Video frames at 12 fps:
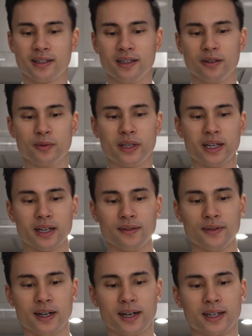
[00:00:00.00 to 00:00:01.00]
Here we
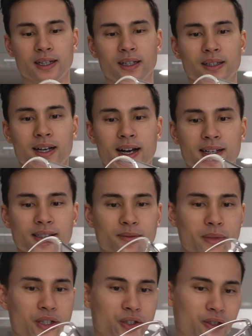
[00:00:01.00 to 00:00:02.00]
have a glass
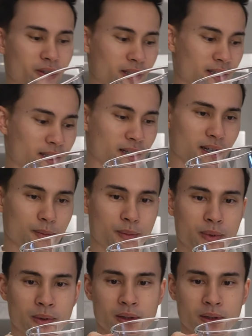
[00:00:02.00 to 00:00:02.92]
measuring cup,